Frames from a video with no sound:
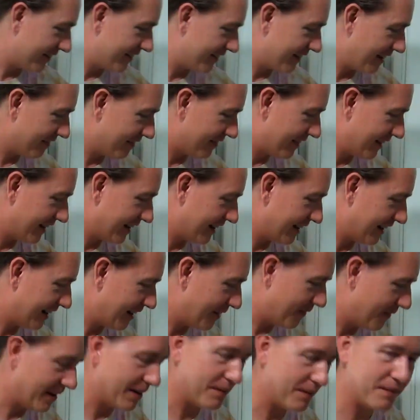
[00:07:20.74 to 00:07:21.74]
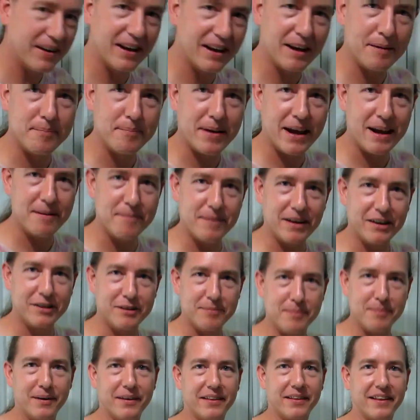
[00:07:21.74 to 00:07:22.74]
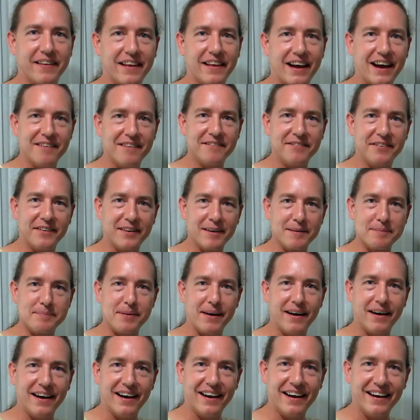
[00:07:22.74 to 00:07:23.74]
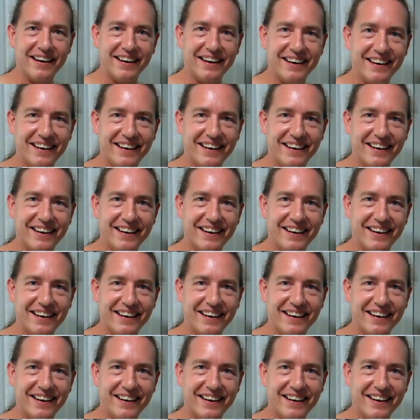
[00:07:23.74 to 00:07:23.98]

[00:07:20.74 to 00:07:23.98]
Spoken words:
something. You don't want to really pay much more than that for a pot.